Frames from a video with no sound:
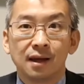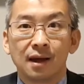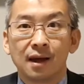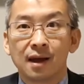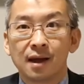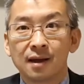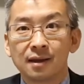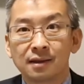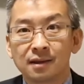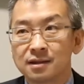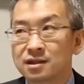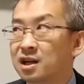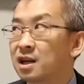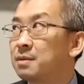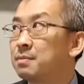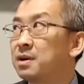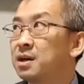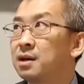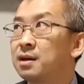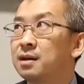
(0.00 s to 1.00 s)
and there's
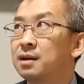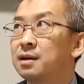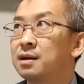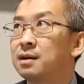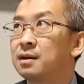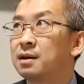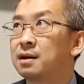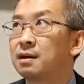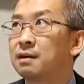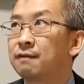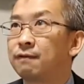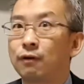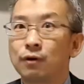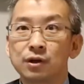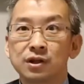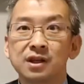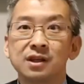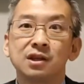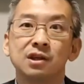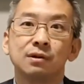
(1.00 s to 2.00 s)
gonna be
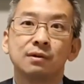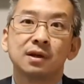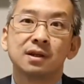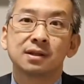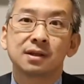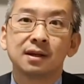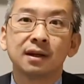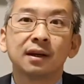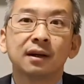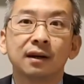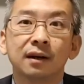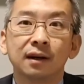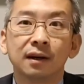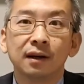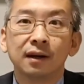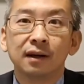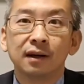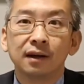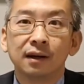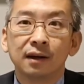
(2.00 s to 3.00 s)
14 units in
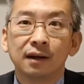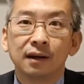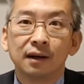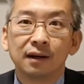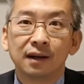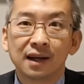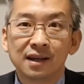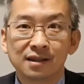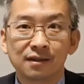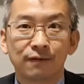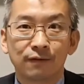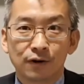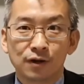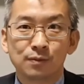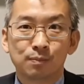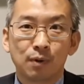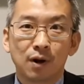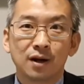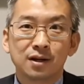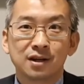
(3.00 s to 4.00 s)
there. That's the
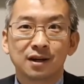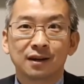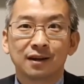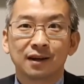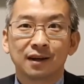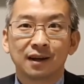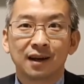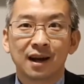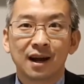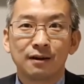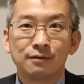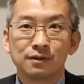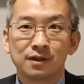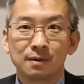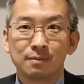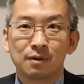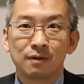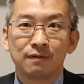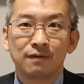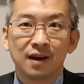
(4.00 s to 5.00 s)
first project. And I was
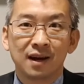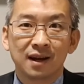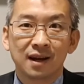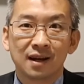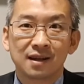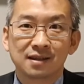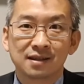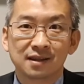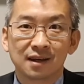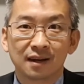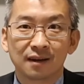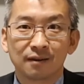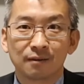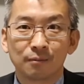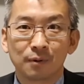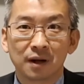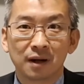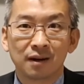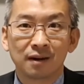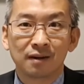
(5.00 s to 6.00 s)
able to finance
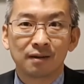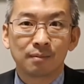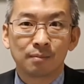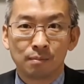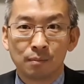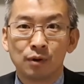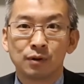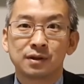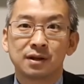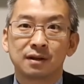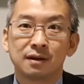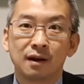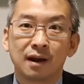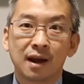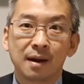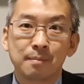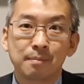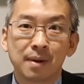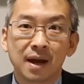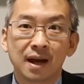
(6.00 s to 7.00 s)
that when most of their
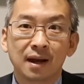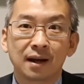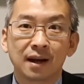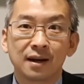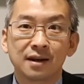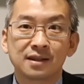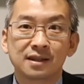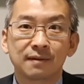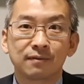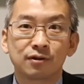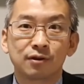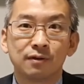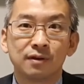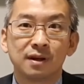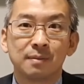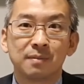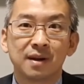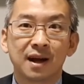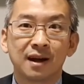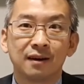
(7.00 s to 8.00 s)
bank lenders have
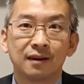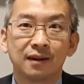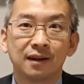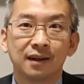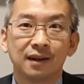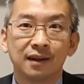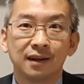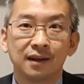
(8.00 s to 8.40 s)
turned them down.